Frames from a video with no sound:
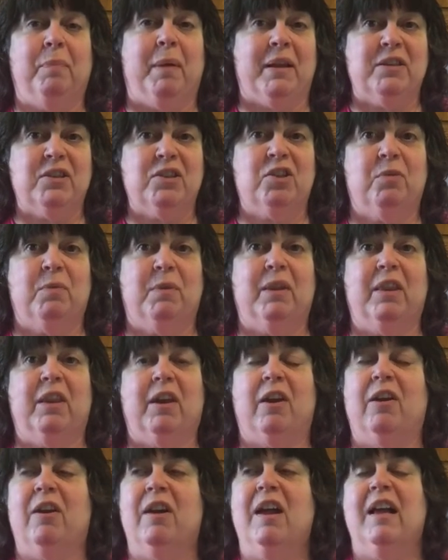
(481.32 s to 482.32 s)
pesto in
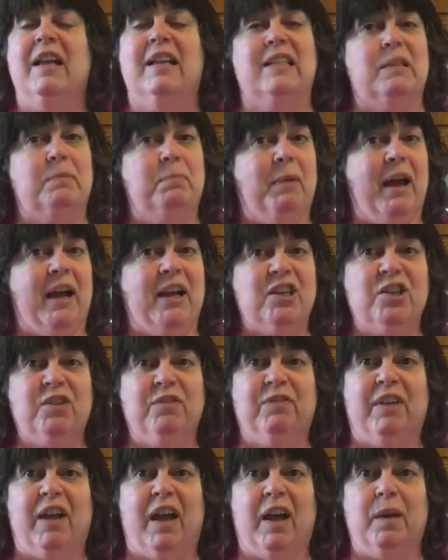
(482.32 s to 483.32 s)
there. Splash
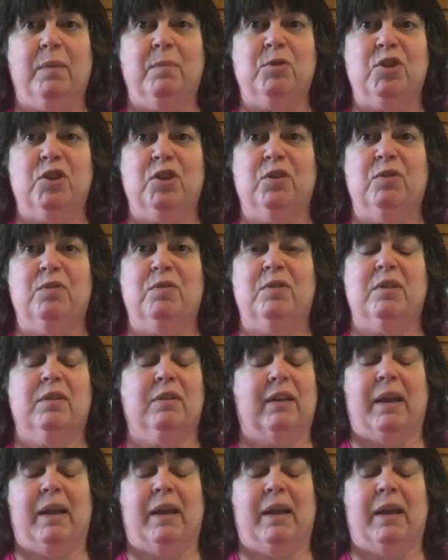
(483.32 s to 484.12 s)
of lime juice,